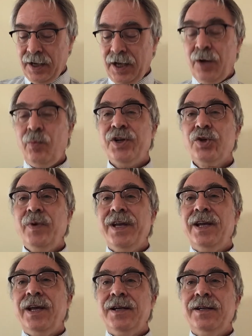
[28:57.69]
in which we
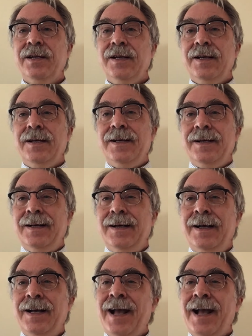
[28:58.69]
can, uh,